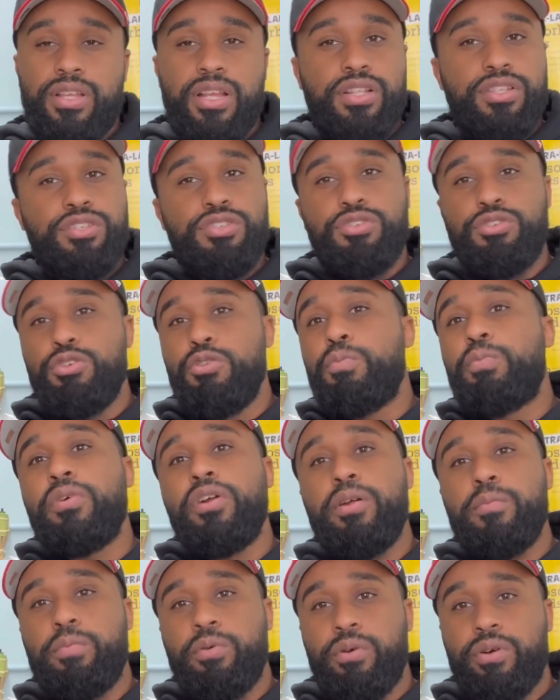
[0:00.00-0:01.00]
it's
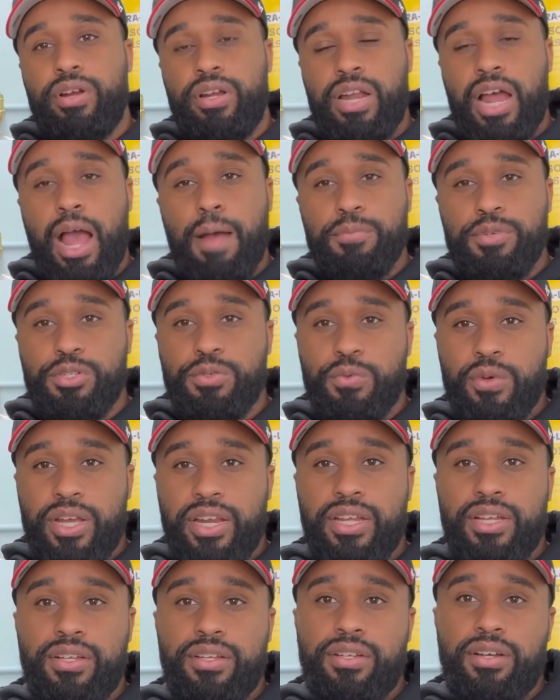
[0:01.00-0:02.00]
super important. I'm just
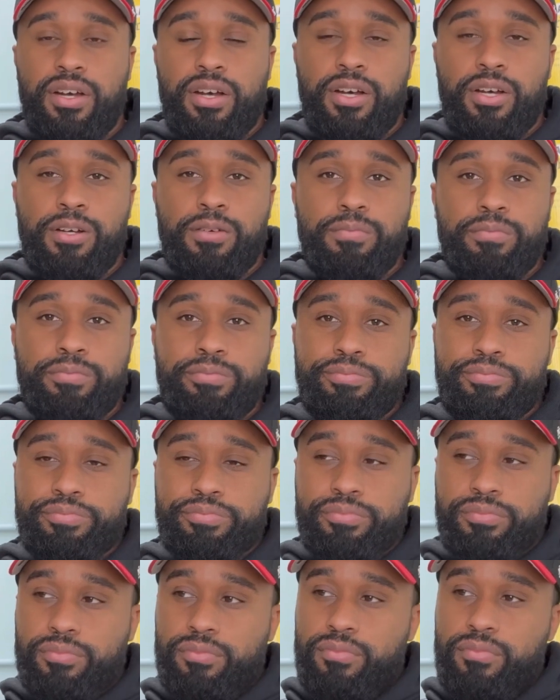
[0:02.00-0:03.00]
waiting
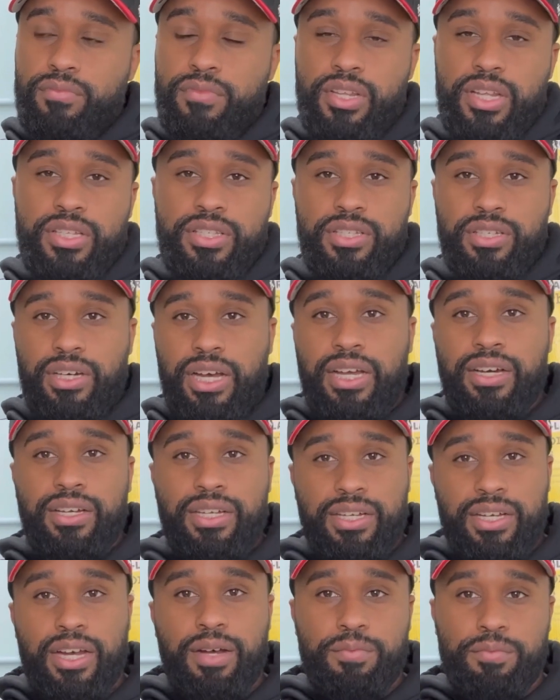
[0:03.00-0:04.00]
till I
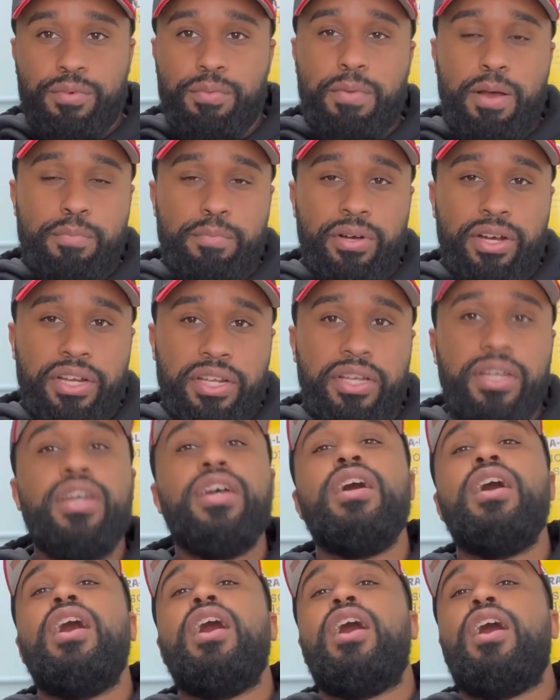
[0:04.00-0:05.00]
link up with my buddy.
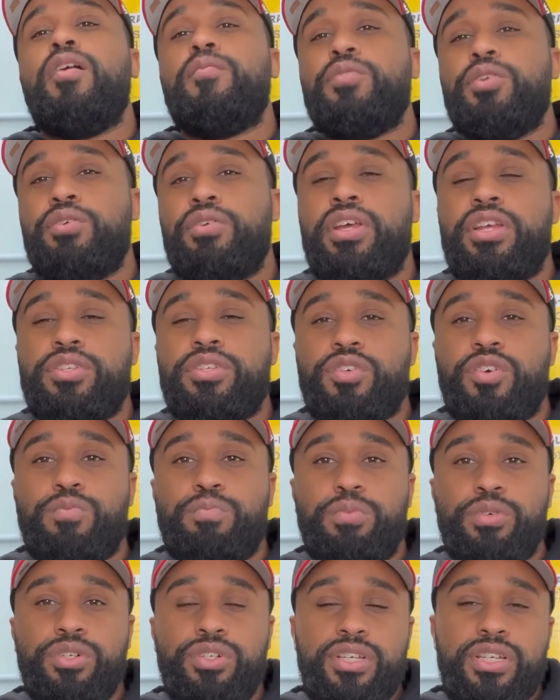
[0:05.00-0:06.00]
No Days
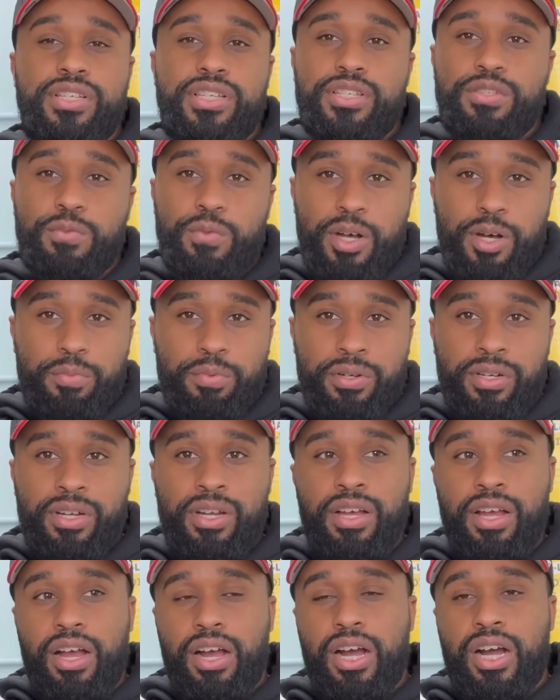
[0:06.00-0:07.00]
Off Bullies. He's a whelper.
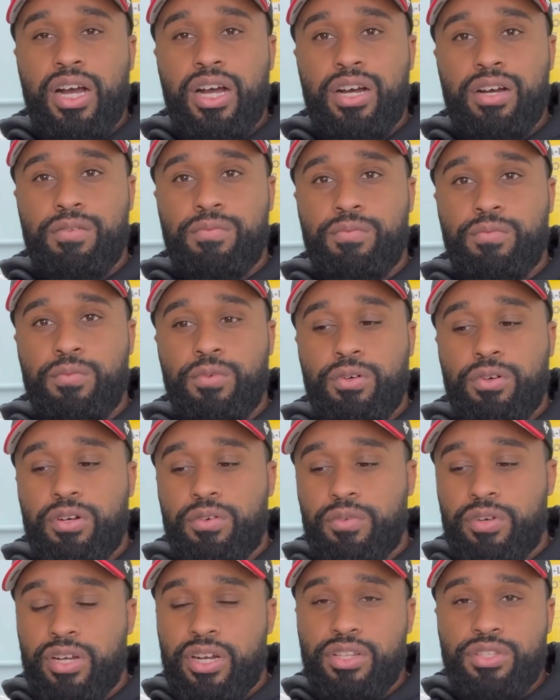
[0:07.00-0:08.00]
We're
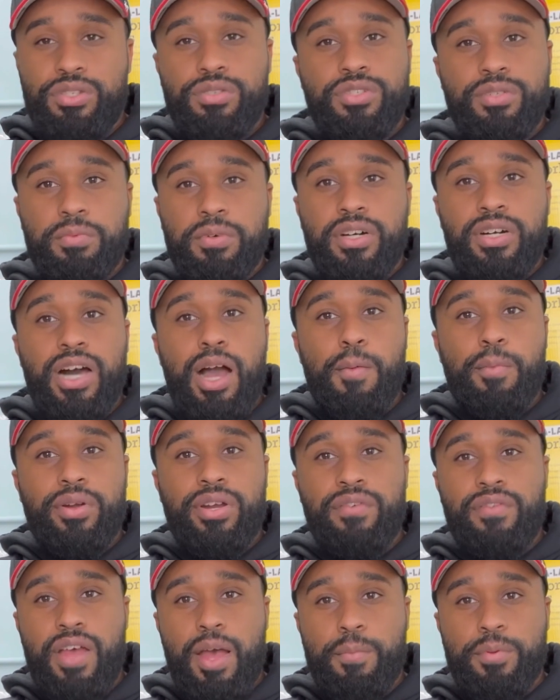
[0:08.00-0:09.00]
gonna do some
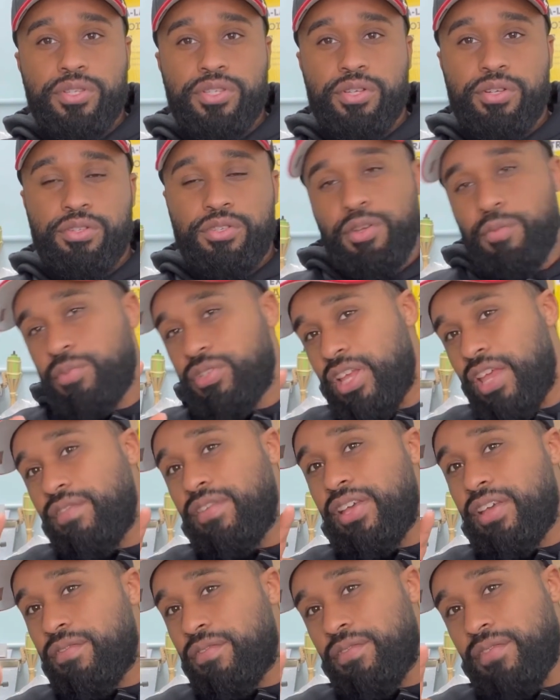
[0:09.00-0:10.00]
collaborative episodes. So I'm
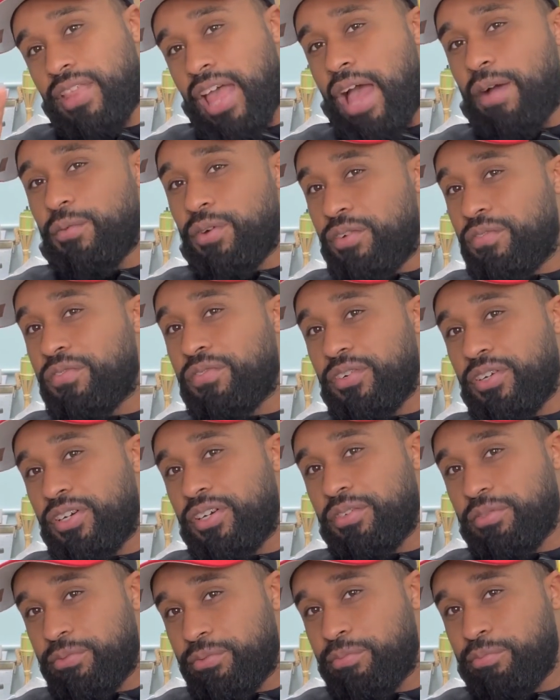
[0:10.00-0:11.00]
saving that one
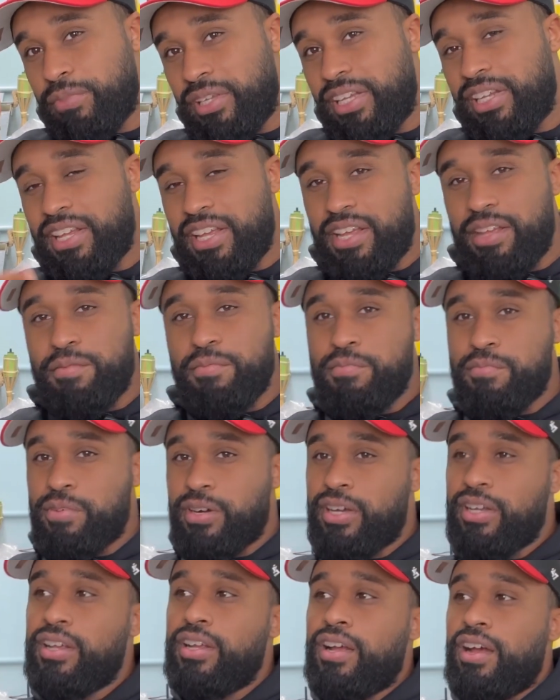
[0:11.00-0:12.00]
for me and him,
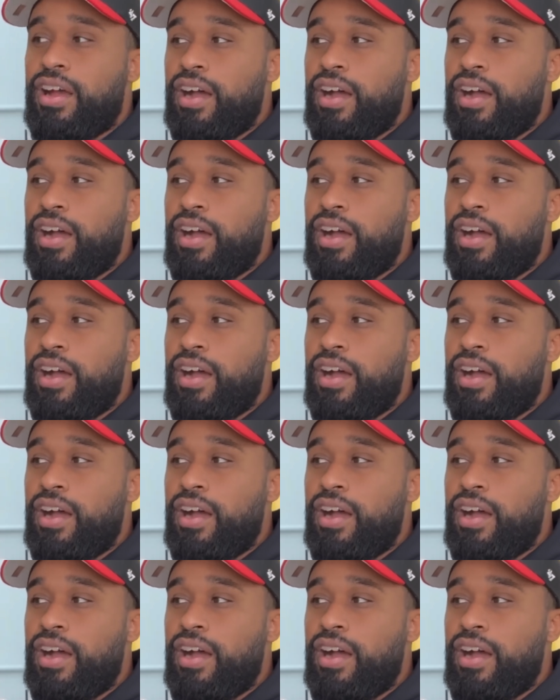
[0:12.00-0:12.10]
but